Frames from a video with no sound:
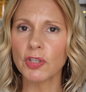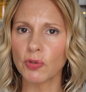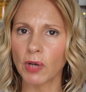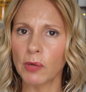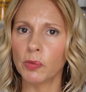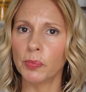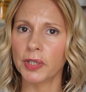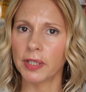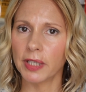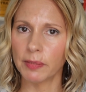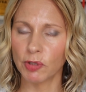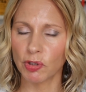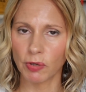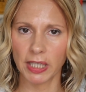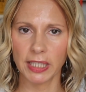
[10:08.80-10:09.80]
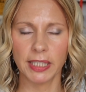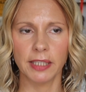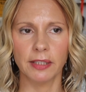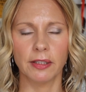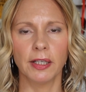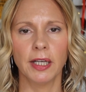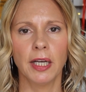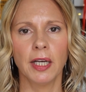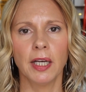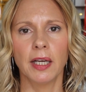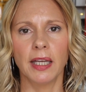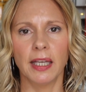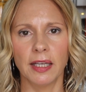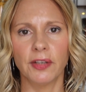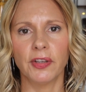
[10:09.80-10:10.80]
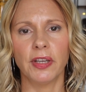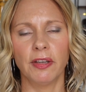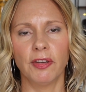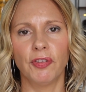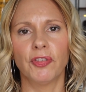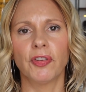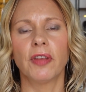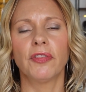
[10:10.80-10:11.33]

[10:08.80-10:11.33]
so I will put an image right here. It is